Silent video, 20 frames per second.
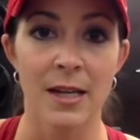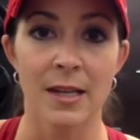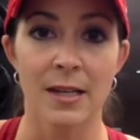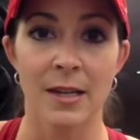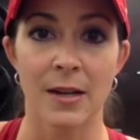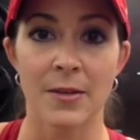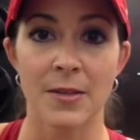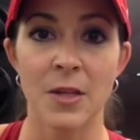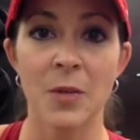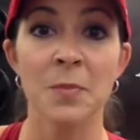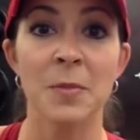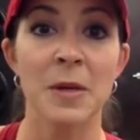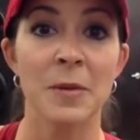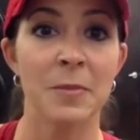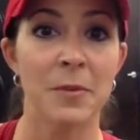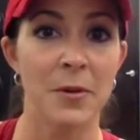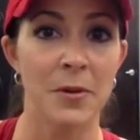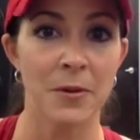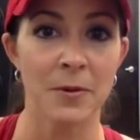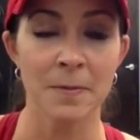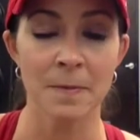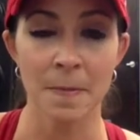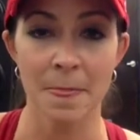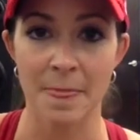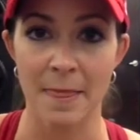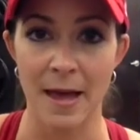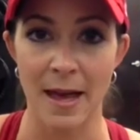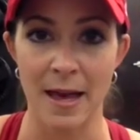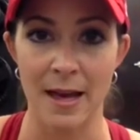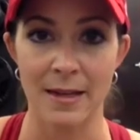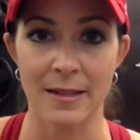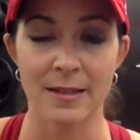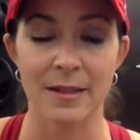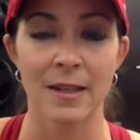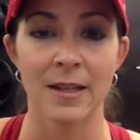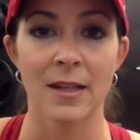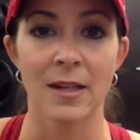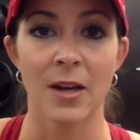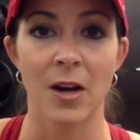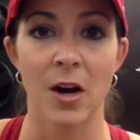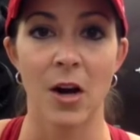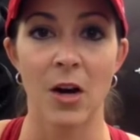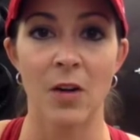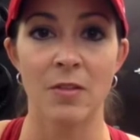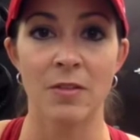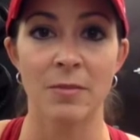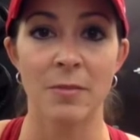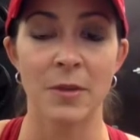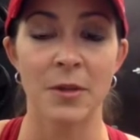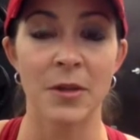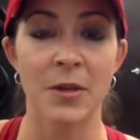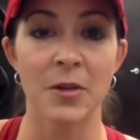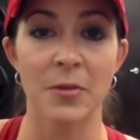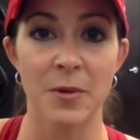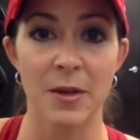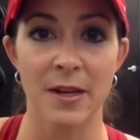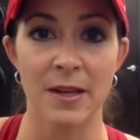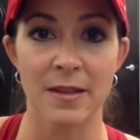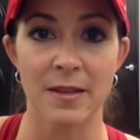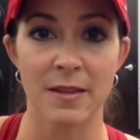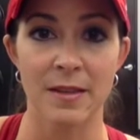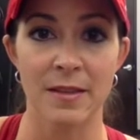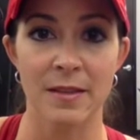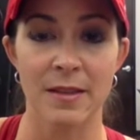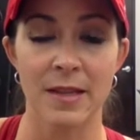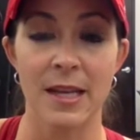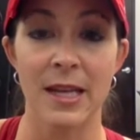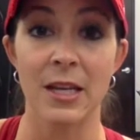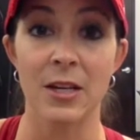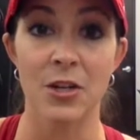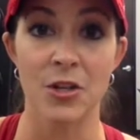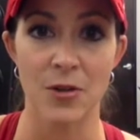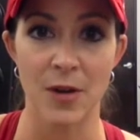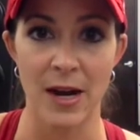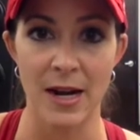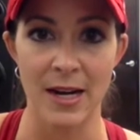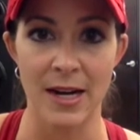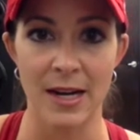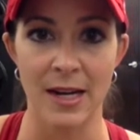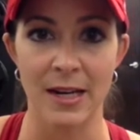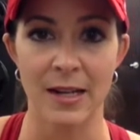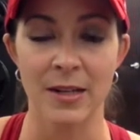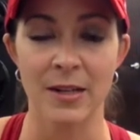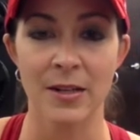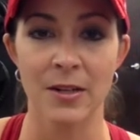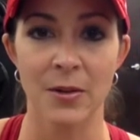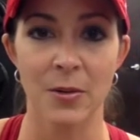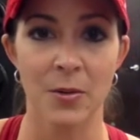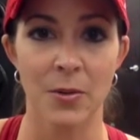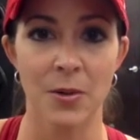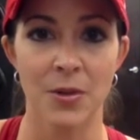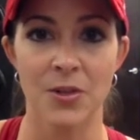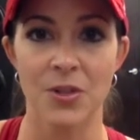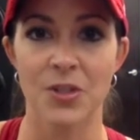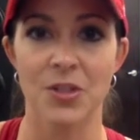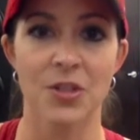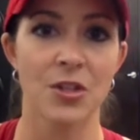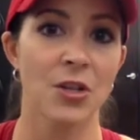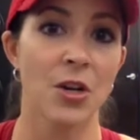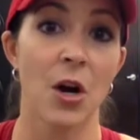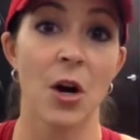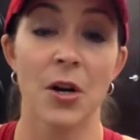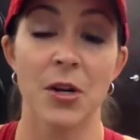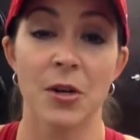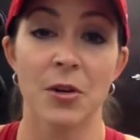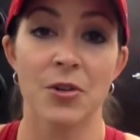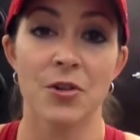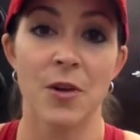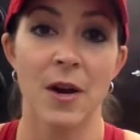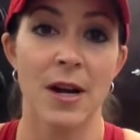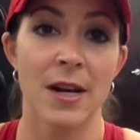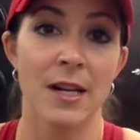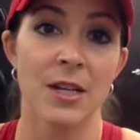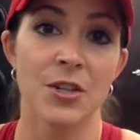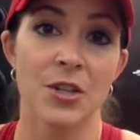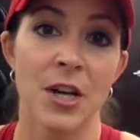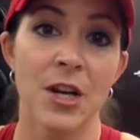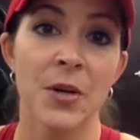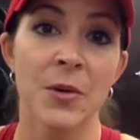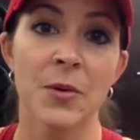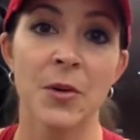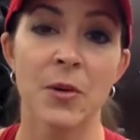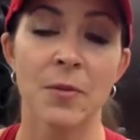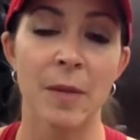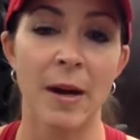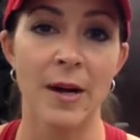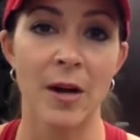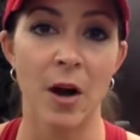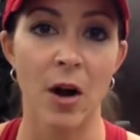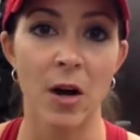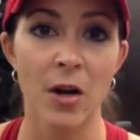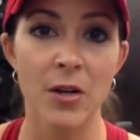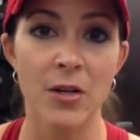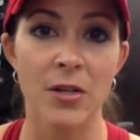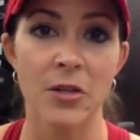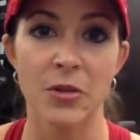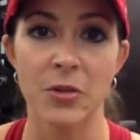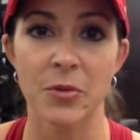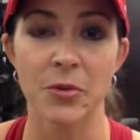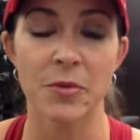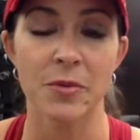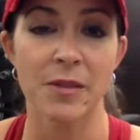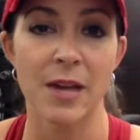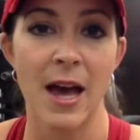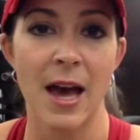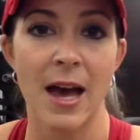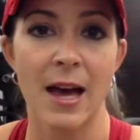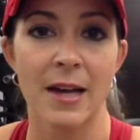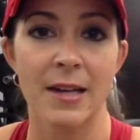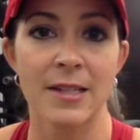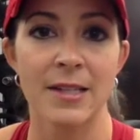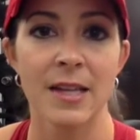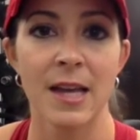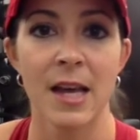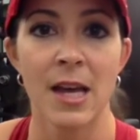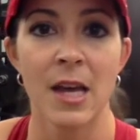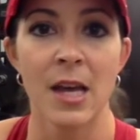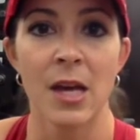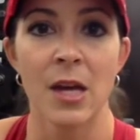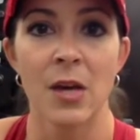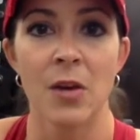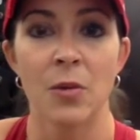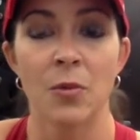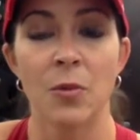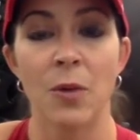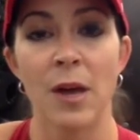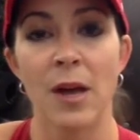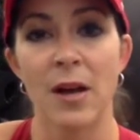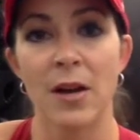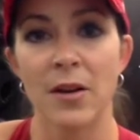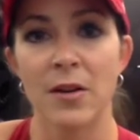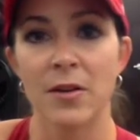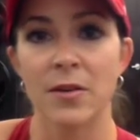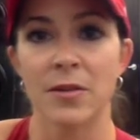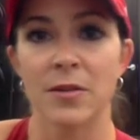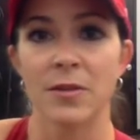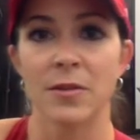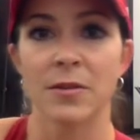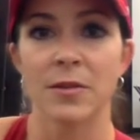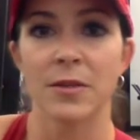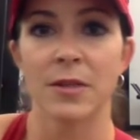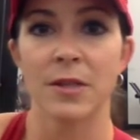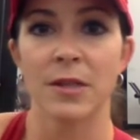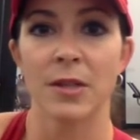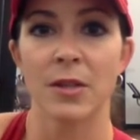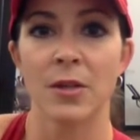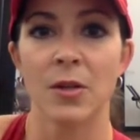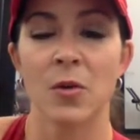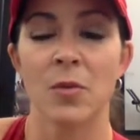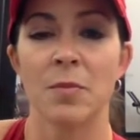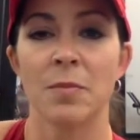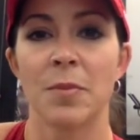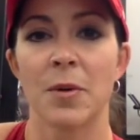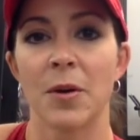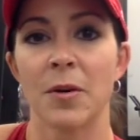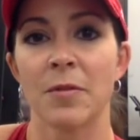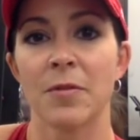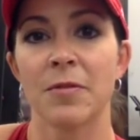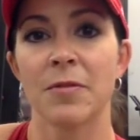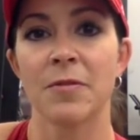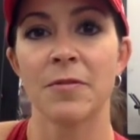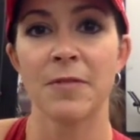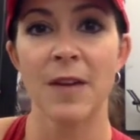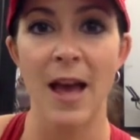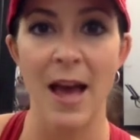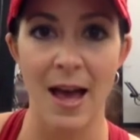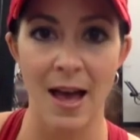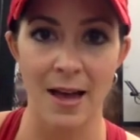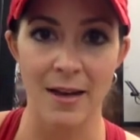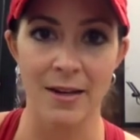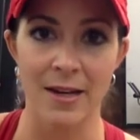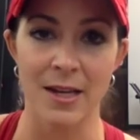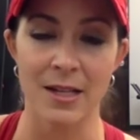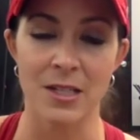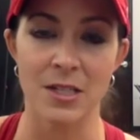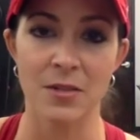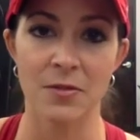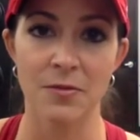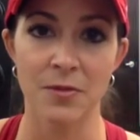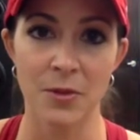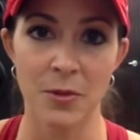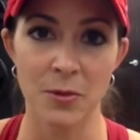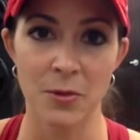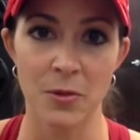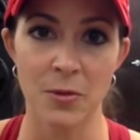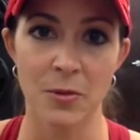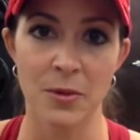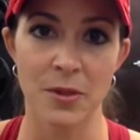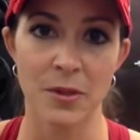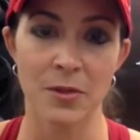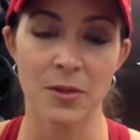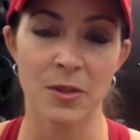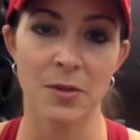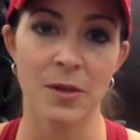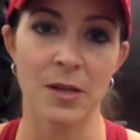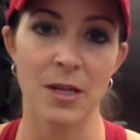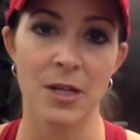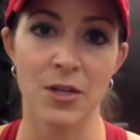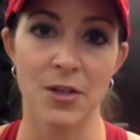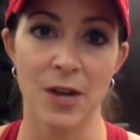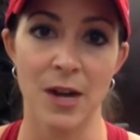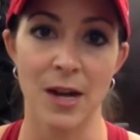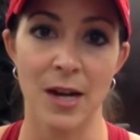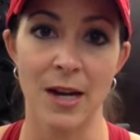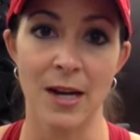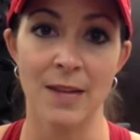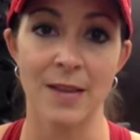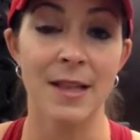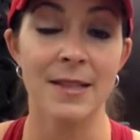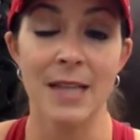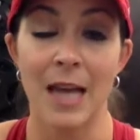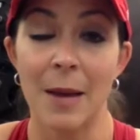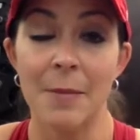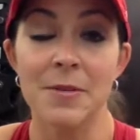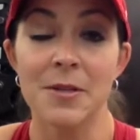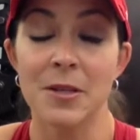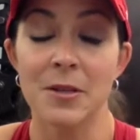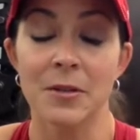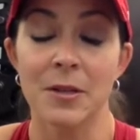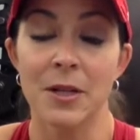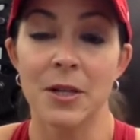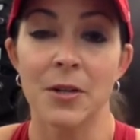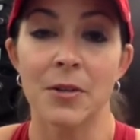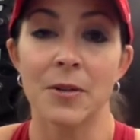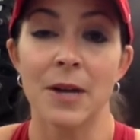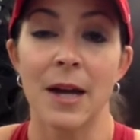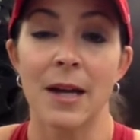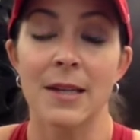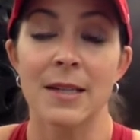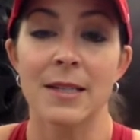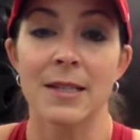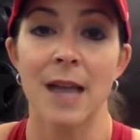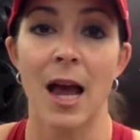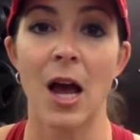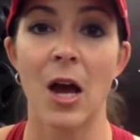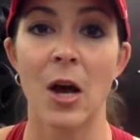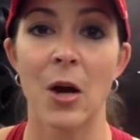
Now, some people that are familiar with HIIT training or just cardio training in general might argue that, well, you don't burn fat as fuel when you do HIIT training, and that's absolutely correct.